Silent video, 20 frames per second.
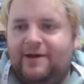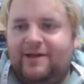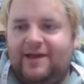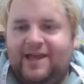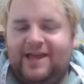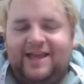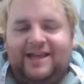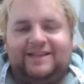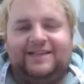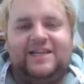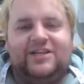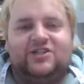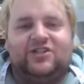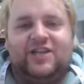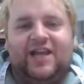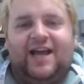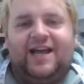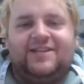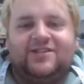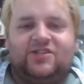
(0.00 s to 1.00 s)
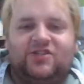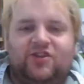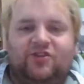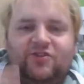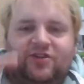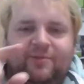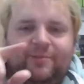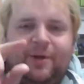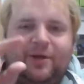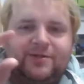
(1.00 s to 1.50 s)
It literally has
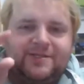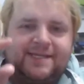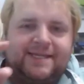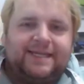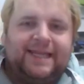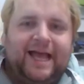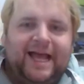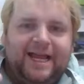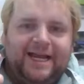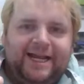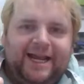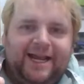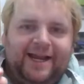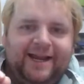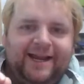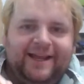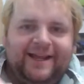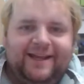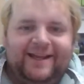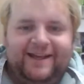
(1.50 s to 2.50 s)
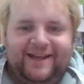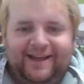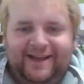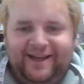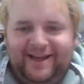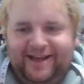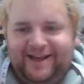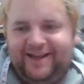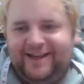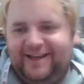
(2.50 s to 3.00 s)
thunderbolts and lightning,
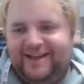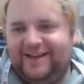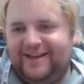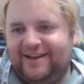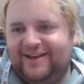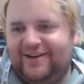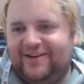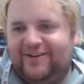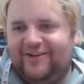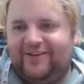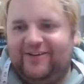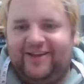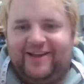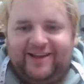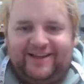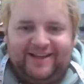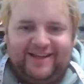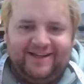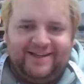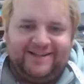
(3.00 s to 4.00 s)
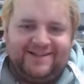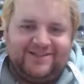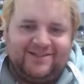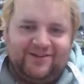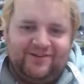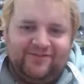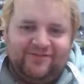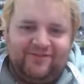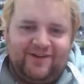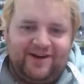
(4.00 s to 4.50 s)
all that kind of
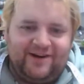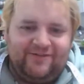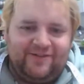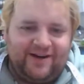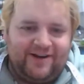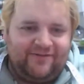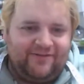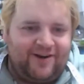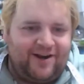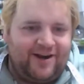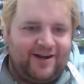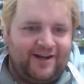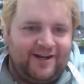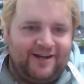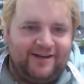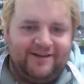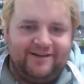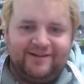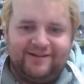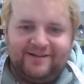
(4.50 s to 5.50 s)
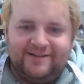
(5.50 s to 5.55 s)
stuff. Very, very frightening.